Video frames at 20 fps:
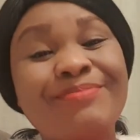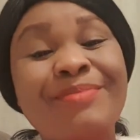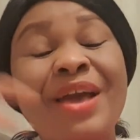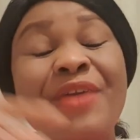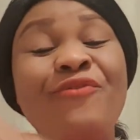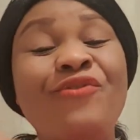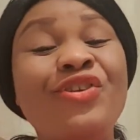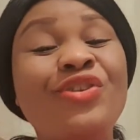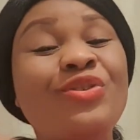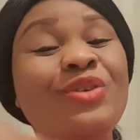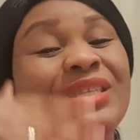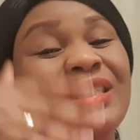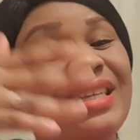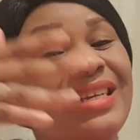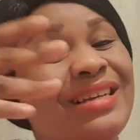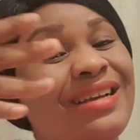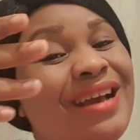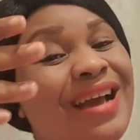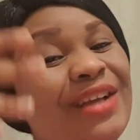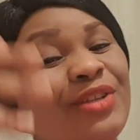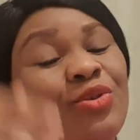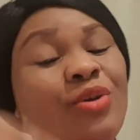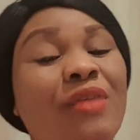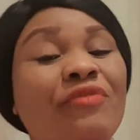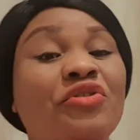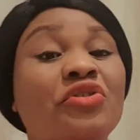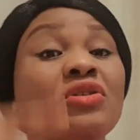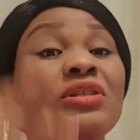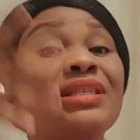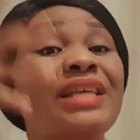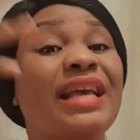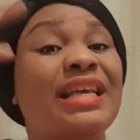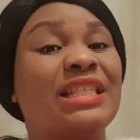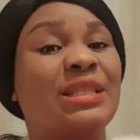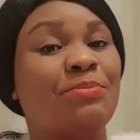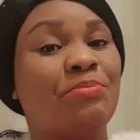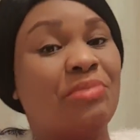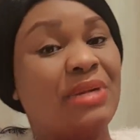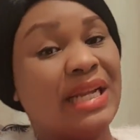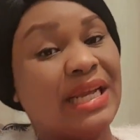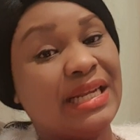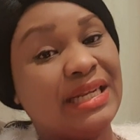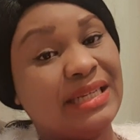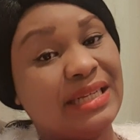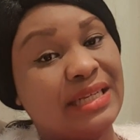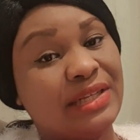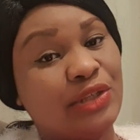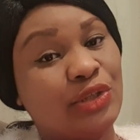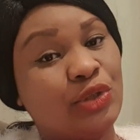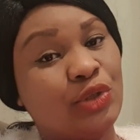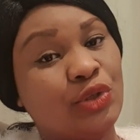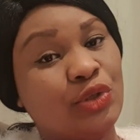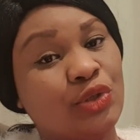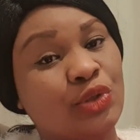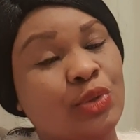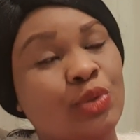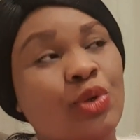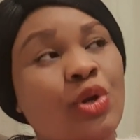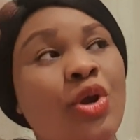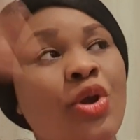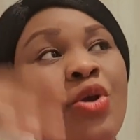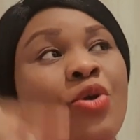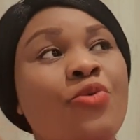My video is a guide, so I've just explained it to you.